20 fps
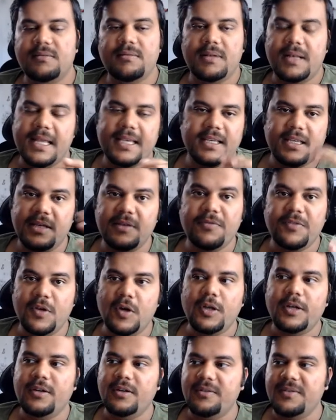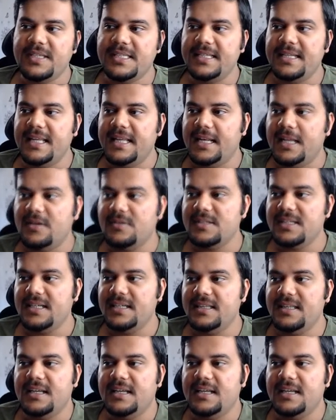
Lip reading: like, if your university allows it,